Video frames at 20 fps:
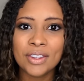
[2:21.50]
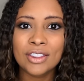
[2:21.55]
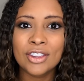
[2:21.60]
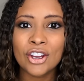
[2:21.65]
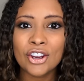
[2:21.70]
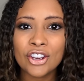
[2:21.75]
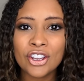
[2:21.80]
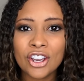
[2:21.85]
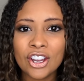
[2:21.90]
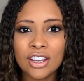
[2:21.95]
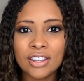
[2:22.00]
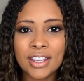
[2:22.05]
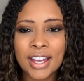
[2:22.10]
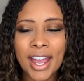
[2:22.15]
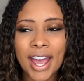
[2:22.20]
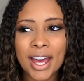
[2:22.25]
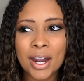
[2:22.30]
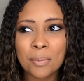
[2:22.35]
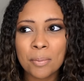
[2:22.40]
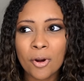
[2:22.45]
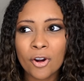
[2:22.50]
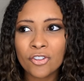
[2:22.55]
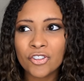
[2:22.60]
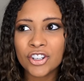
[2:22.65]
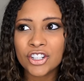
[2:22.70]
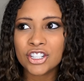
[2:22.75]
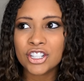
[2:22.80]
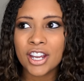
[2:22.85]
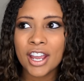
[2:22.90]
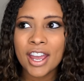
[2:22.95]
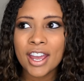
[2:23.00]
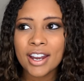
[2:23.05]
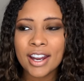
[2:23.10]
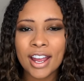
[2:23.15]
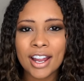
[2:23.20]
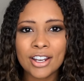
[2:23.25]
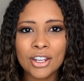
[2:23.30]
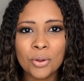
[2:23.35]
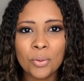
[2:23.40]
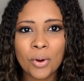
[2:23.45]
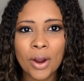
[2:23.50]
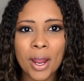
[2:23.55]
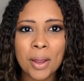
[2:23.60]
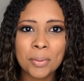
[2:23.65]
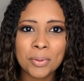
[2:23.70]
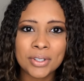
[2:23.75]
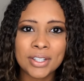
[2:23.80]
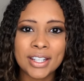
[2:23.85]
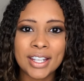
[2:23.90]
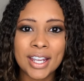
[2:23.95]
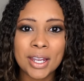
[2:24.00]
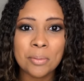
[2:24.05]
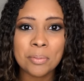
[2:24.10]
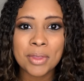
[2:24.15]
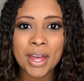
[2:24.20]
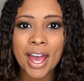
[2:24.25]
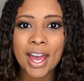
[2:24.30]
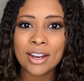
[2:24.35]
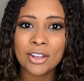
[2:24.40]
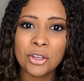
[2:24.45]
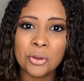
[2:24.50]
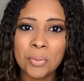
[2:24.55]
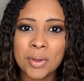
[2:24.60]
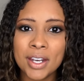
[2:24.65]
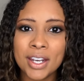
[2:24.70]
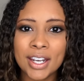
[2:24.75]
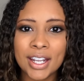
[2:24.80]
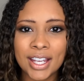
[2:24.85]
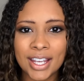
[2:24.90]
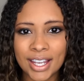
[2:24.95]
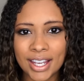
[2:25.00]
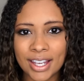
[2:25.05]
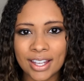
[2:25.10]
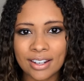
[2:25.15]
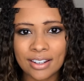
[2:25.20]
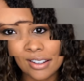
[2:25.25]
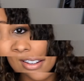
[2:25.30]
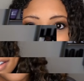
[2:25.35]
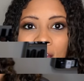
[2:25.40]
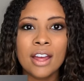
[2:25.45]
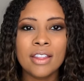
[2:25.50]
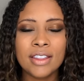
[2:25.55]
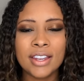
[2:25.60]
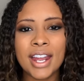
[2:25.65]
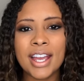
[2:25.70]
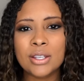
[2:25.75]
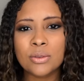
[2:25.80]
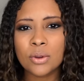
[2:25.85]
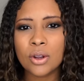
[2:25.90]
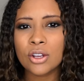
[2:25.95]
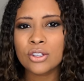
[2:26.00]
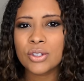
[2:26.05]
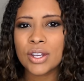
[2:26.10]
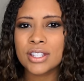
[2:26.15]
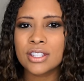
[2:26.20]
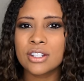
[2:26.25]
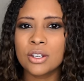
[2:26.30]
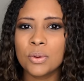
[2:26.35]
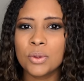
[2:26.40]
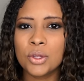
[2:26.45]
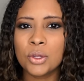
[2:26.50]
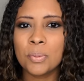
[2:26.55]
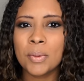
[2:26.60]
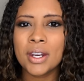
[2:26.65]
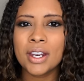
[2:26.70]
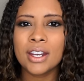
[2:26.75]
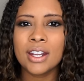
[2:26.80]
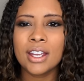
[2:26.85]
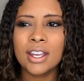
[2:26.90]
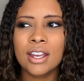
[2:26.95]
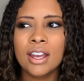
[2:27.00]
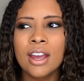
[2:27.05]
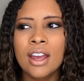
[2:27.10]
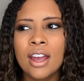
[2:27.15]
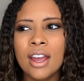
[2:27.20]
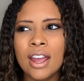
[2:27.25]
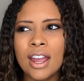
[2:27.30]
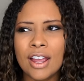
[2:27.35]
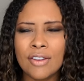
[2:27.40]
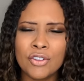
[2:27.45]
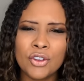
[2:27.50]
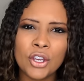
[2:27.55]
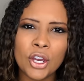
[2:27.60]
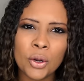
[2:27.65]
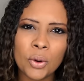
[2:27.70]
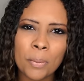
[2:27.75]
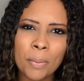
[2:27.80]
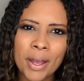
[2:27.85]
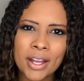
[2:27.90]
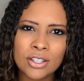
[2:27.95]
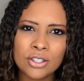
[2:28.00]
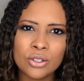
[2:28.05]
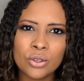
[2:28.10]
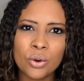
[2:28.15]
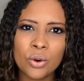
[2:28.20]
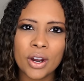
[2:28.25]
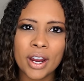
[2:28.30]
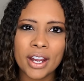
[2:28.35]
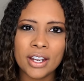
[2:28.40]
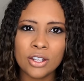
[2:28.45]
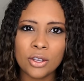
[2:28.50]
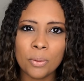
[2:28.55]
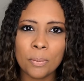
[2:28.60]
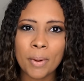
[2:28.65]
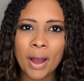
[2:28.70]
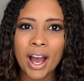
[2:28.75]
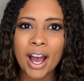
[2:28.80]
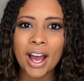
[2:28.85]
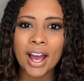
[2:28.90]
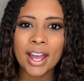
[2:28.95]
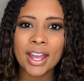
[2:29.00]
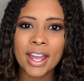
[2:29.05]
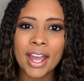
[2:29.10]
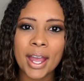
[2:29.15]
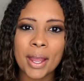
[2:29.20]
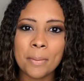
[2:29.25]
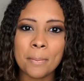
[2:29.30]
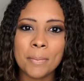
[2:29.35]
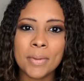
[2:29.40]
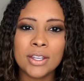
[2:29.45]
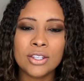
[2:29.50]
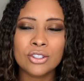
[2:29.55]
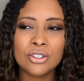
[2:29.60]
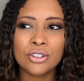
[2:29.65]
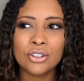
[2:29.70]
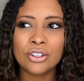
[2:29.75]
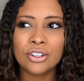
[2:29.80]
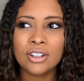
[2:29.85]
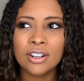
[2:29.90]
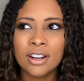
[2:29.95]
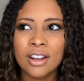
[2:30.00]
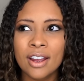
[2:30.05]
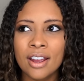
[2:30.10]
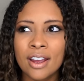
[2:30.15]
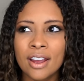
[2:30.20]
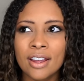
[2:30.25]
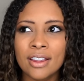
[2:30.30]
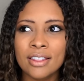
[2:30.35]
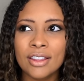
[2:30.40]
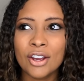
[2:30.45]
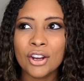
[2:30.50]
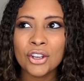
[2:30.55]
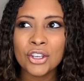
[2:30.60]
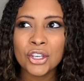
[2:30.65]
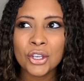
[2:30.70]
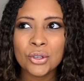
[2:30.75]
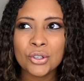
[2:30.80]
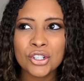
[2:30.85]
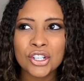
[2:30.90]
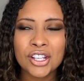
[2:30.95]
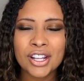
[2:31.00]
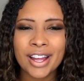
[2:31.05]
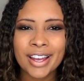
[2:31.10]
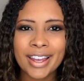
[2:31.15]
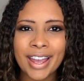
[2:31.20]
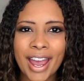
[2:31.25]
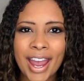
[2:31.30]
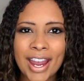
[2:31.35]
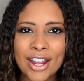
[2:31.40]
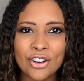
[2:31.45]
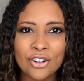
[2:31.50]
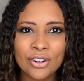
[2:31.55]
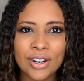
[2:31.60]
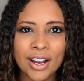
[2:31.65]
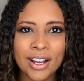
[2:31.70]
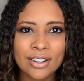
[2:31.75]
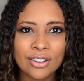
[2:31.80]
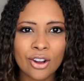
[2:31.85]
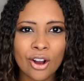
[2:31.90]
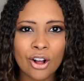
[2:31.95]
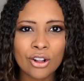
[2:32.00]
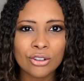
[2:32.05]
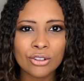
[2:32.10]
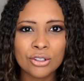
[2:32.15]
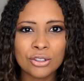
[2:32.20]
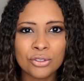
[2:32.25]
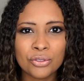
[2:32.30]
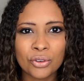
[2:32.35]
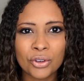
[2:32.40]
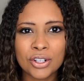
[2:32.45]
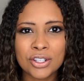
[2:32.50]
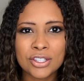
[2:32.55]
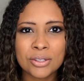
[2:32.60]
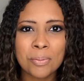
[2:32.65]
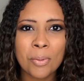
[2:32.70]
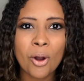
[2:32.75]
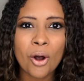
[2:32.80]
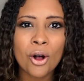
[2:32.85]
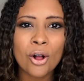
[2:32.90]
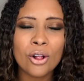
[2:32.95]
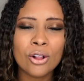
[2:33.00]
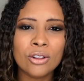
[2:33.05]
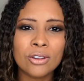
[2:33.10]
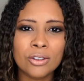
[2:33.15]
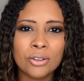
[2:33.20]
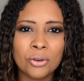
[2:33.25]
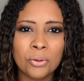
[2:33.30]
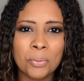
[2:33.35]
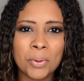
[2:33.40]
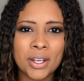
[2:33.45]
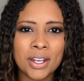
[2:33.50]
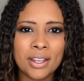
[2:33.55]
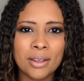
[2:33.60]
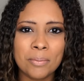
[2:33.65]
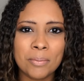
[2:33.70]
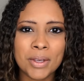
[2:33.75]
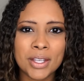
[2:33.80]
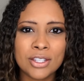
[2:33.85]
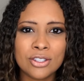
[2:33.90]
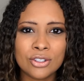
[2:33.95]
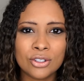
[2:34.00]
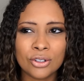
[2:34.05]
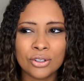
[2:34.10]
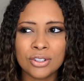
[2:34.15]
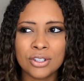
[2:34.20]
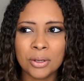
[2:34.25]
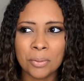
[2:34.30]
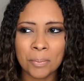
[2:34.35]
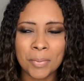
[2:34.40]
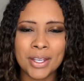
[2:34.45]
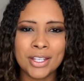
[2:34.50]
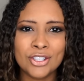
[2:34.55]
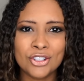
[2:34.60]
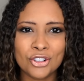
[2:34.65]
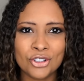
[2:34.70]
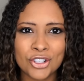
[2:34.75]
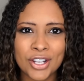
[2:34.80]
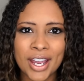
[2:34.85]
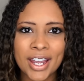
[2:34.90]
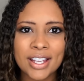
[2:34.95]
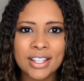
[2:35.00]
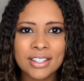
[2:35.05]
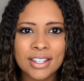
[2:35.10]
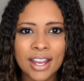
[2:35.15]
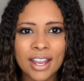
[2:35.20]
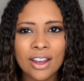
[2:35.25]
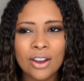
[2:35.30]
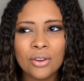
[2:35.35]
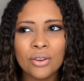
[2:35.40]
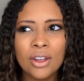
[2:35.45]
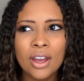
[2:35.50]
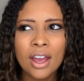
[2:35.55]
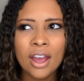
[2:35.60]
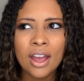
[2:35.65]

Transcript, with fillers: they're good. They had a perfect shed and you were able to keep that humidity in. The next one also has to do with humidity. If you go to a pet store and you buy a Mr they're usually like eight or nine dollars for a small little bitty Mr. to Mr. tanks down.